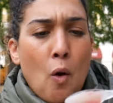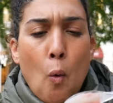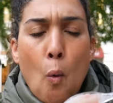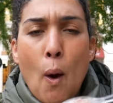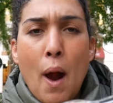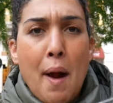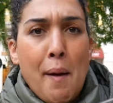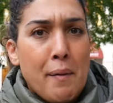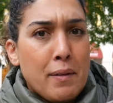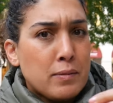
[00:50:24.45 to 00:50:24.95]

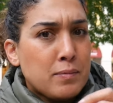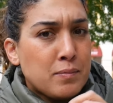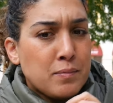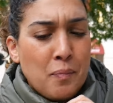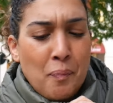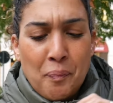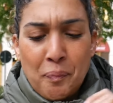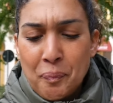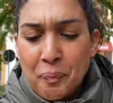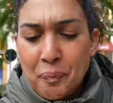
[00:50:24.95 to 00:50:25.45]
Wow.
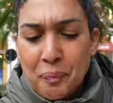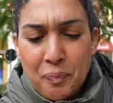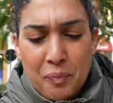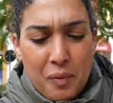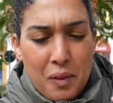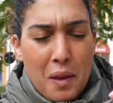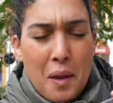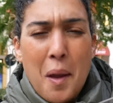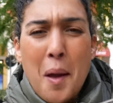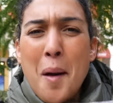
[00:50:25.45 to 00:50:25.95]

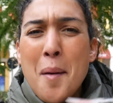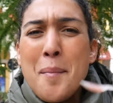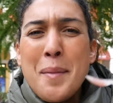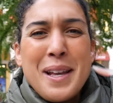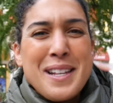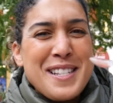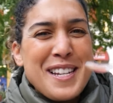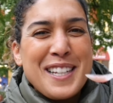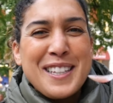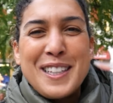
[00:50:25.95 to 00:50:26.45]

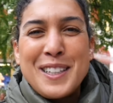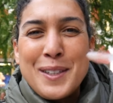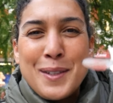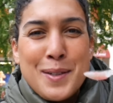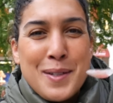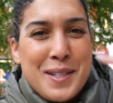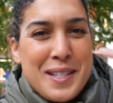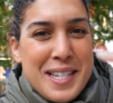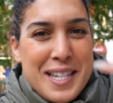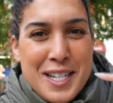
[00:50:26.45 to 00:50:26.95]
Amazing, and the
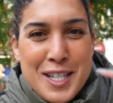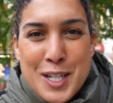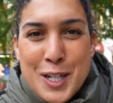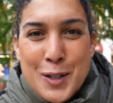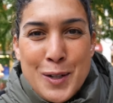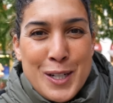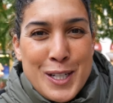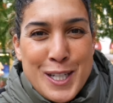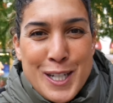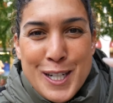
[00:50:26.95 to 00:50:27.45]
little seeds
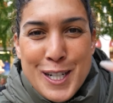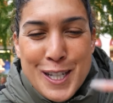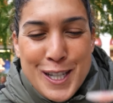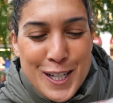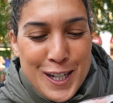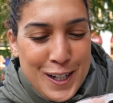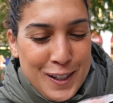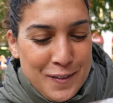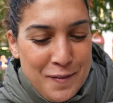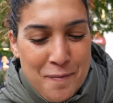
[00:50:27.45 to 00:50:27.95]
crunch it in
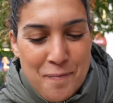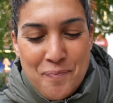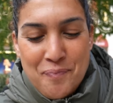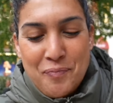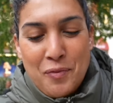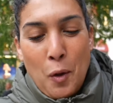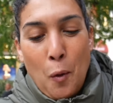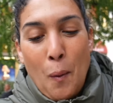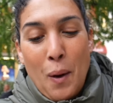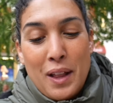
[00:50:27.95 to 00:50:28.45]
there.
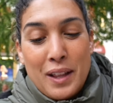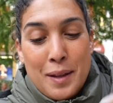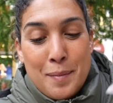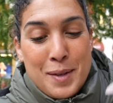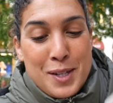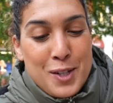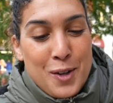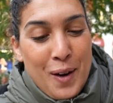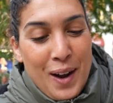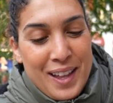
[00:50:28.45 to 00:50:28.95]
Let
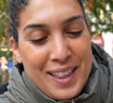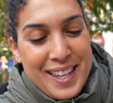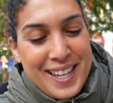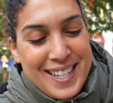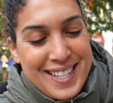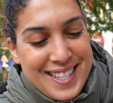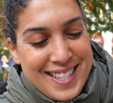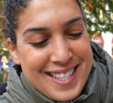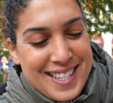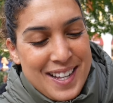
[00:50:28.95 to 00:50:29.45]
me try
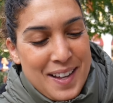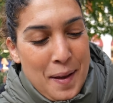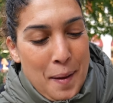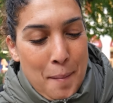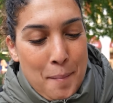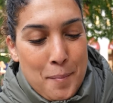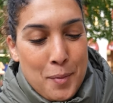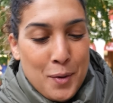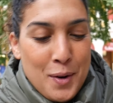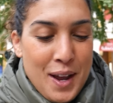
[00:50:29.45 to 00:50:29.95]
this
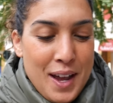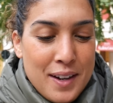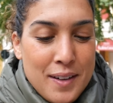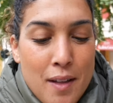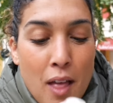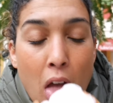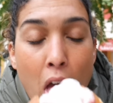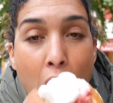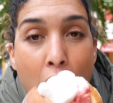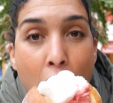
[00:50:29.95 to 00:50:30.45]
bread.
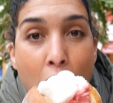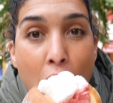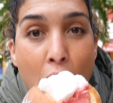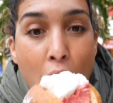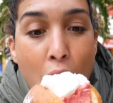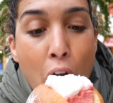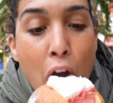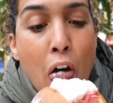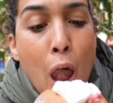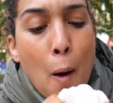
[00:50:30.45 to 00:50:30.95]

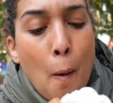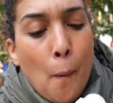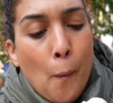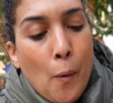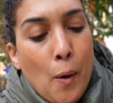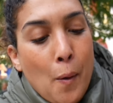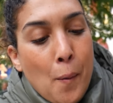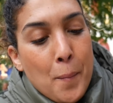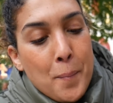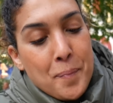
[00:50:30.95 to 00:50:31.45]

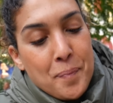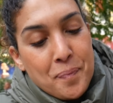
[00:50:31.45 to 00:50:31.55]
Whoa.